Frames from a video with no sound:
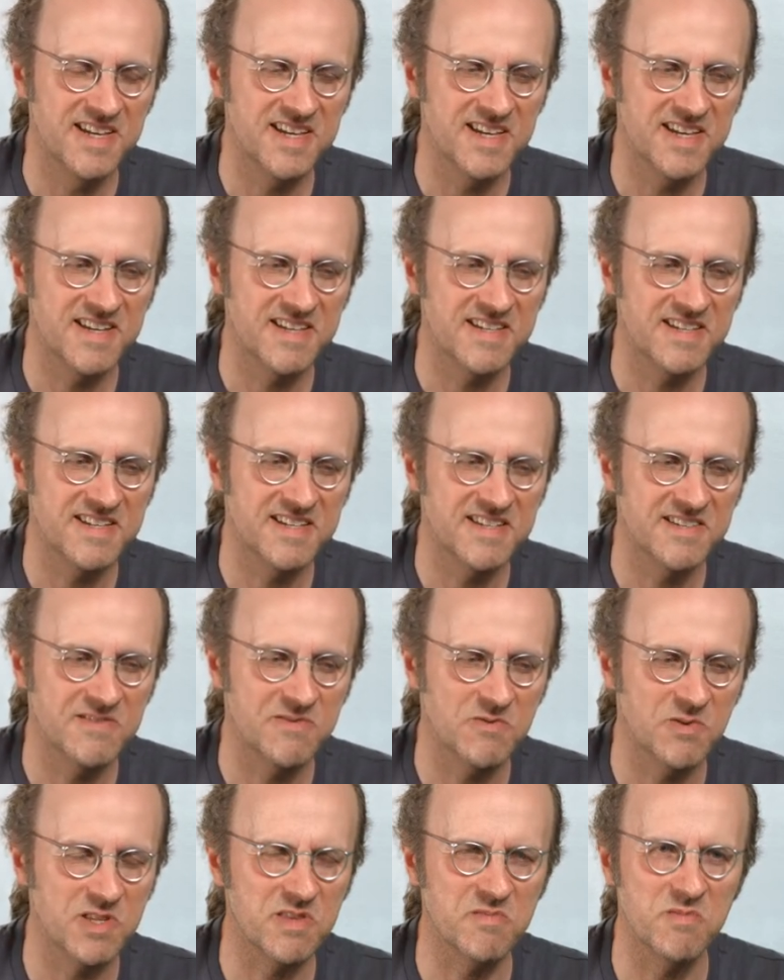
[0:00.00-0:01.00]
And
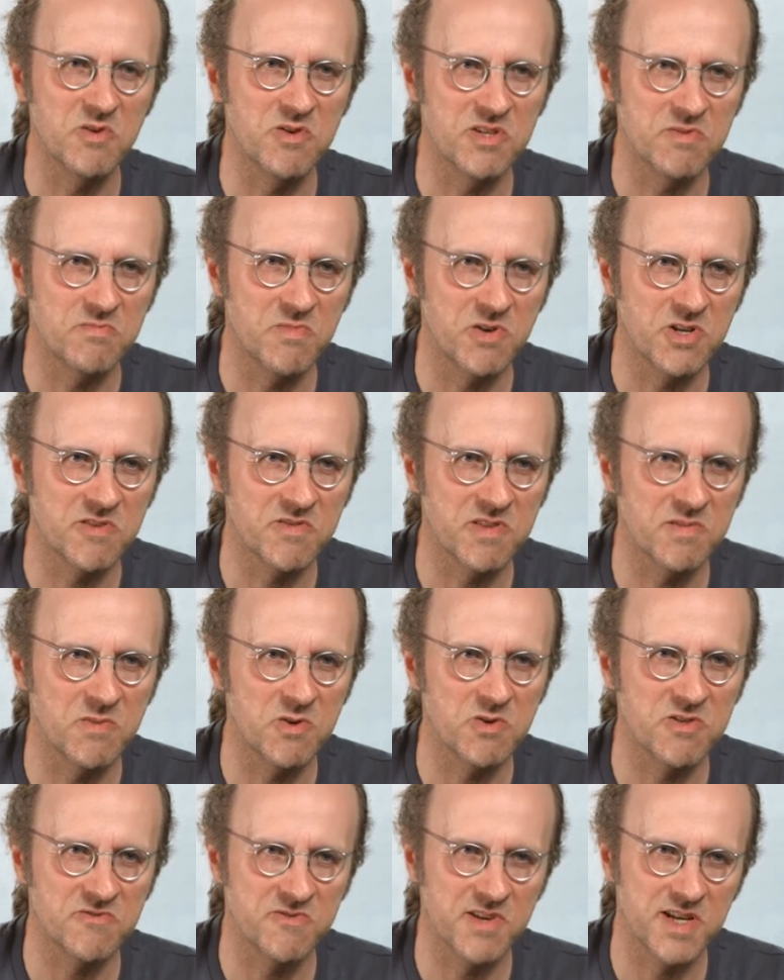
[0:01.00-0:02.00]
one of the
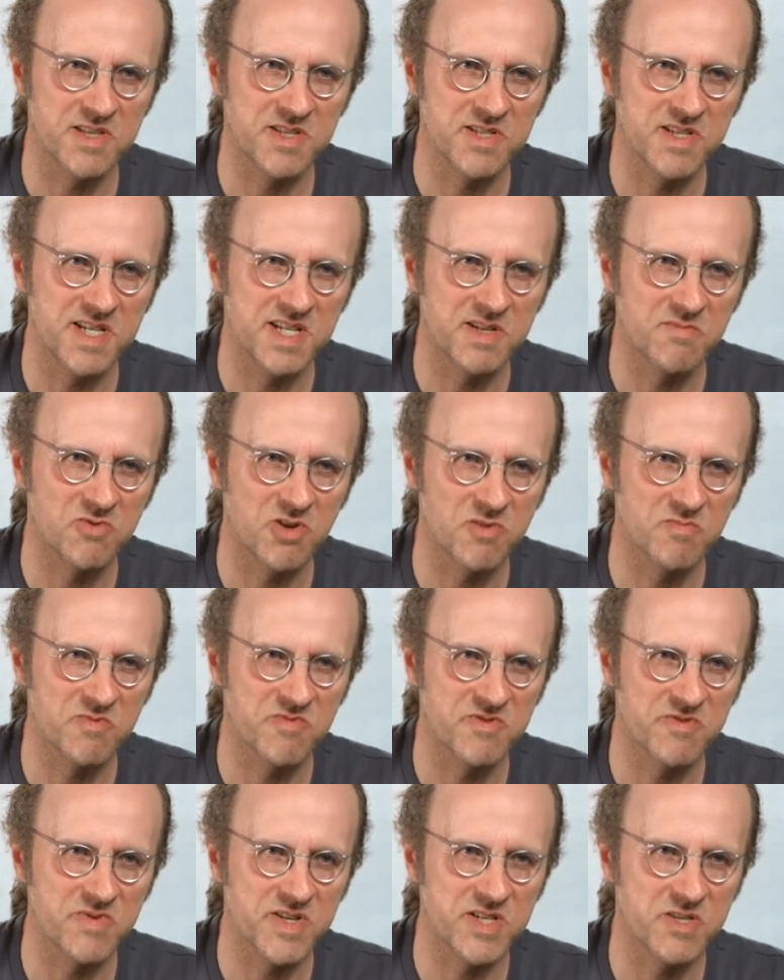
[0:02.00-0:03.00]
most fascinating
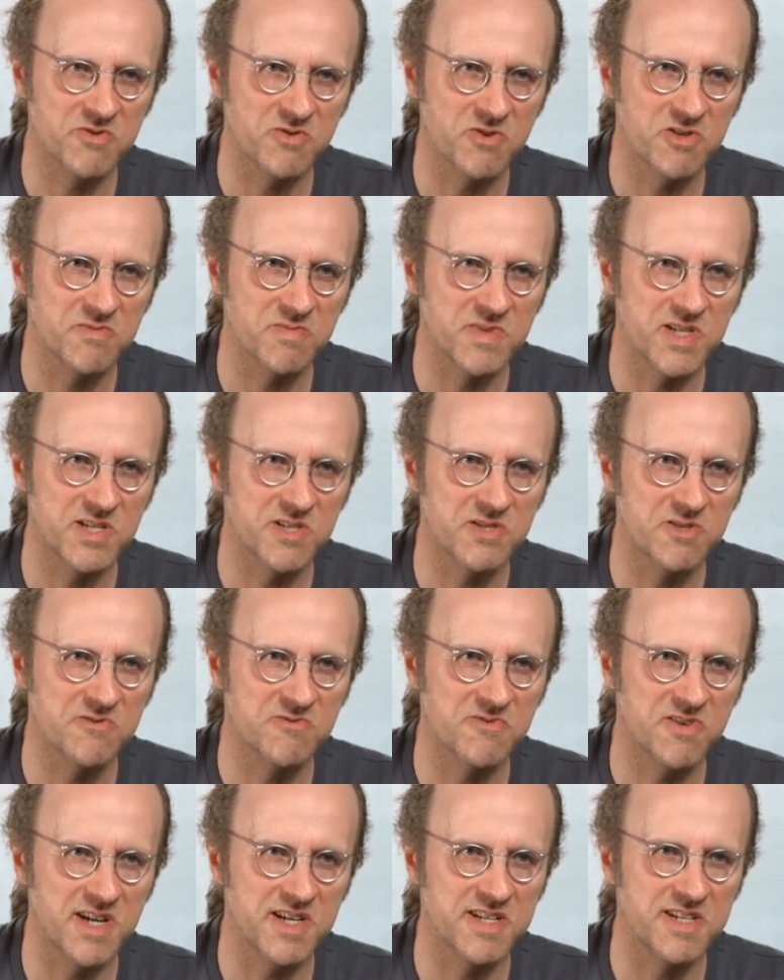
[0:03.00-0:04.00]
problems of astronomy is to
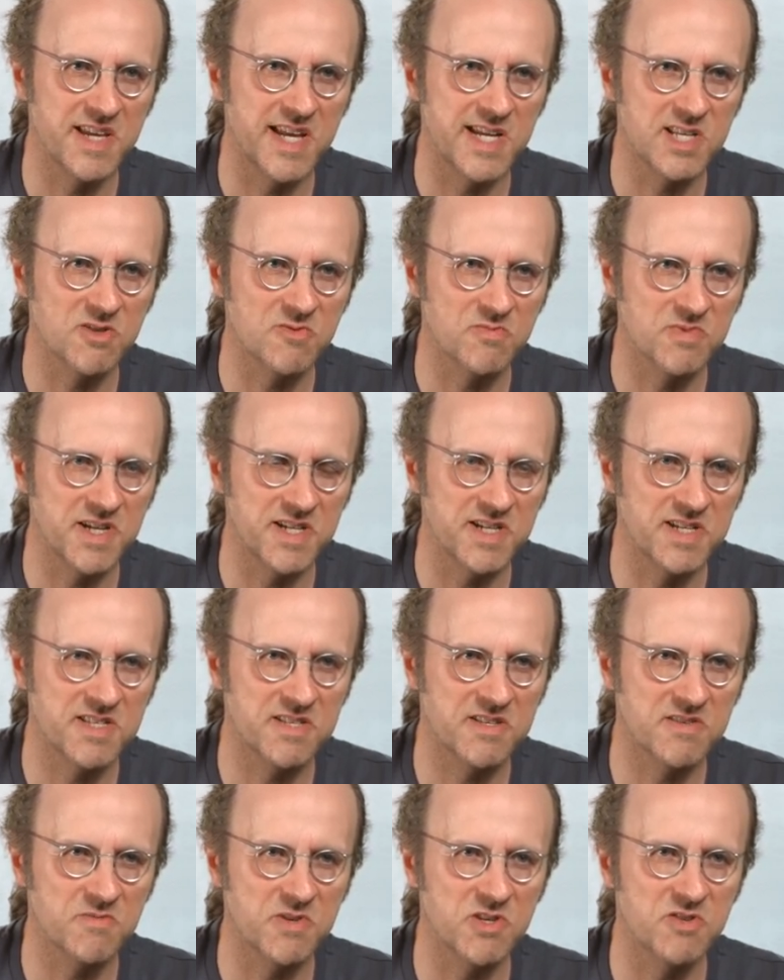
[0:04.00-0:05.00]
find
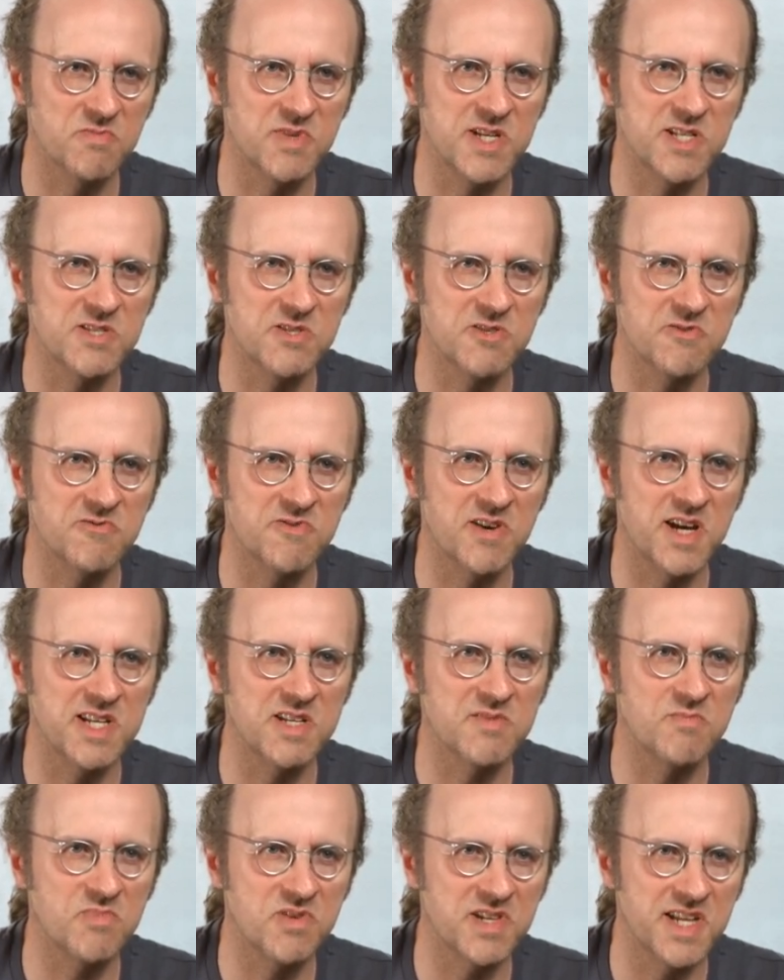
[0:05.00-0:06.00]
exoplanets, which means to
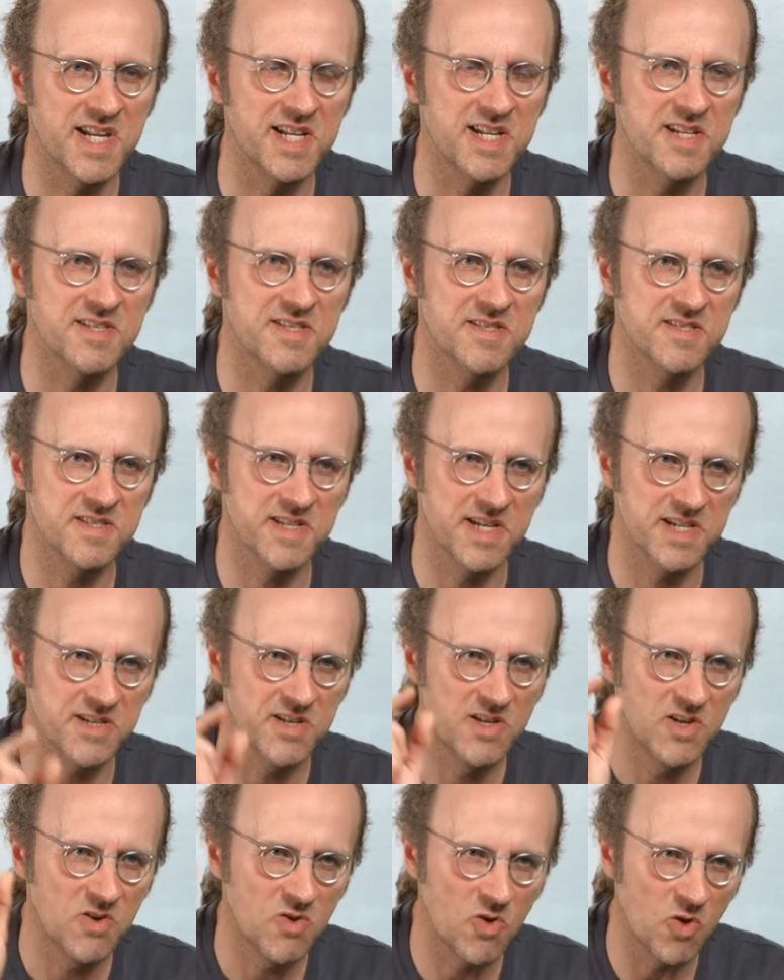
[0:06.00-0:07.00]
find planets that
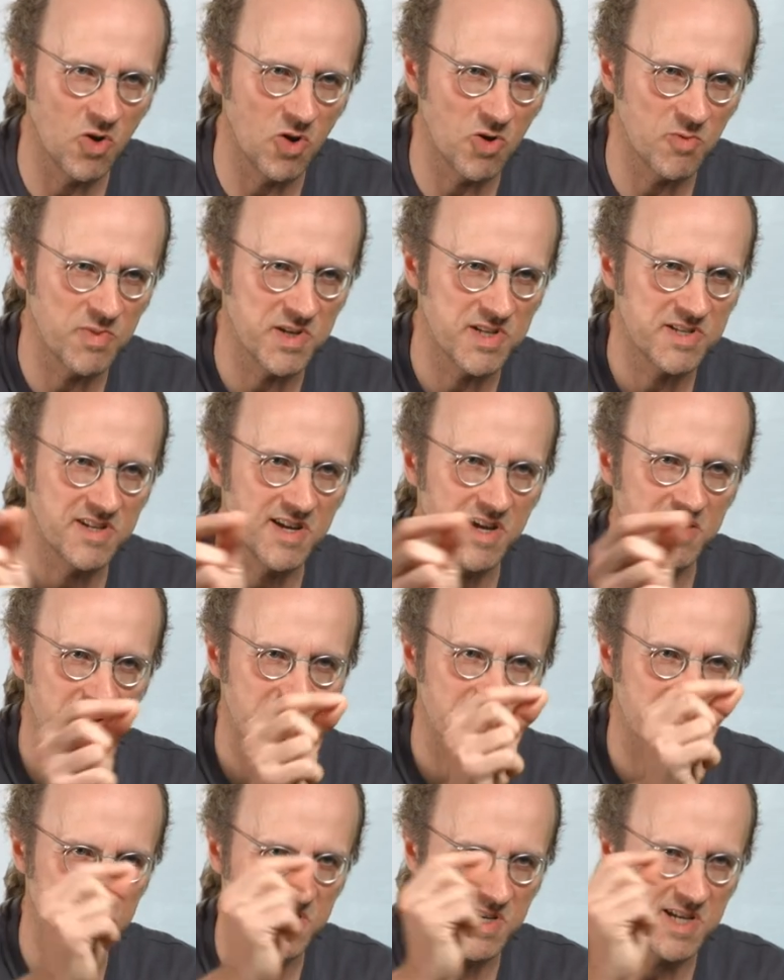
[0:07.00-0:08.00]
orbit other
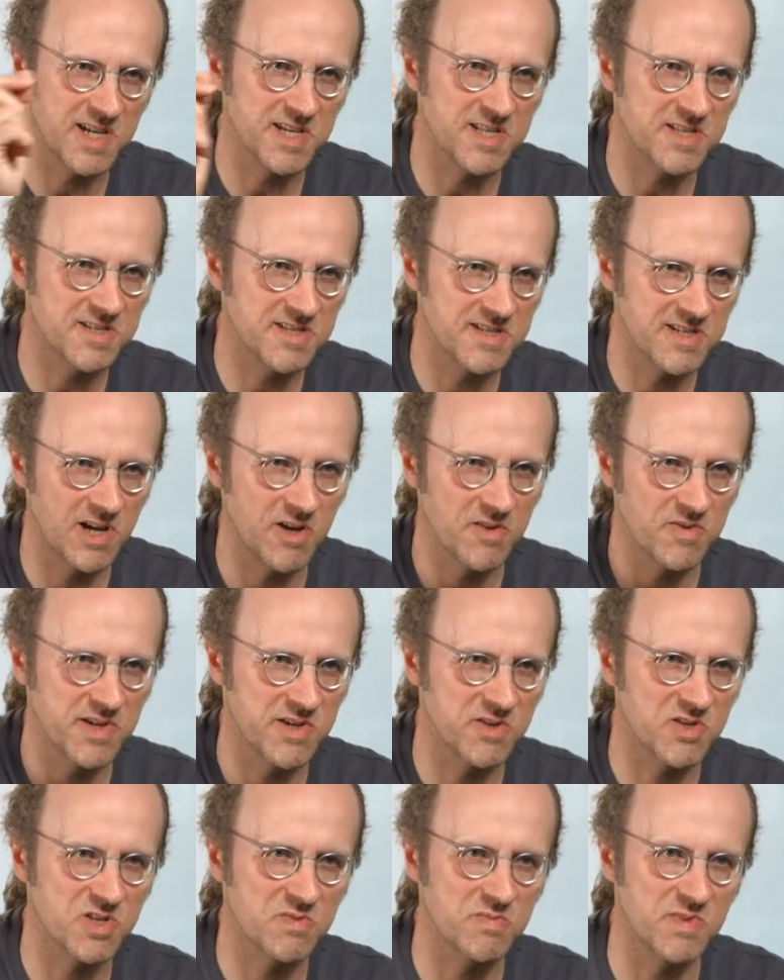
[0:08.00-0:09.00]
stars out
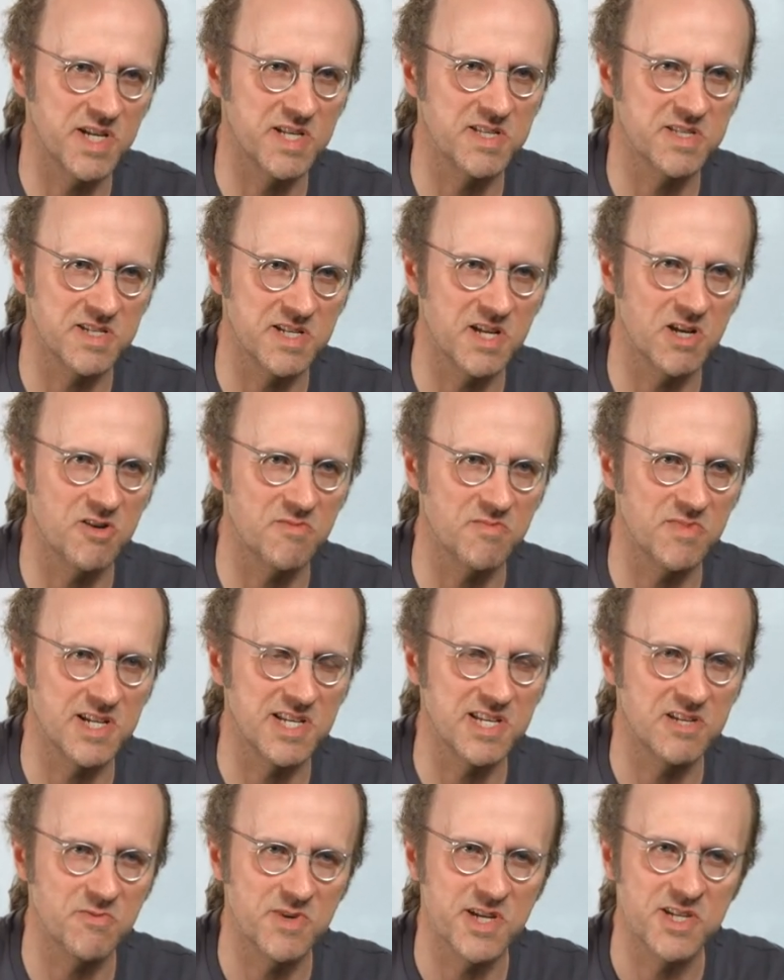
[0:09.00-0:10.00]
there in space in our
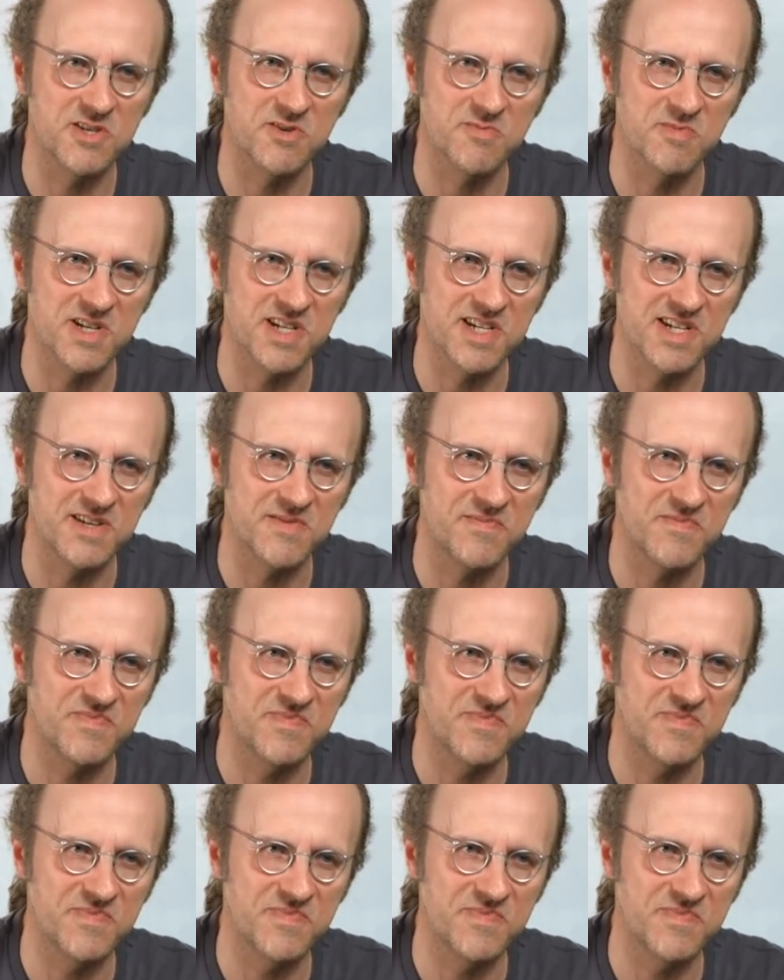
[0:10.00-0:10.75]
Milky Way, typically.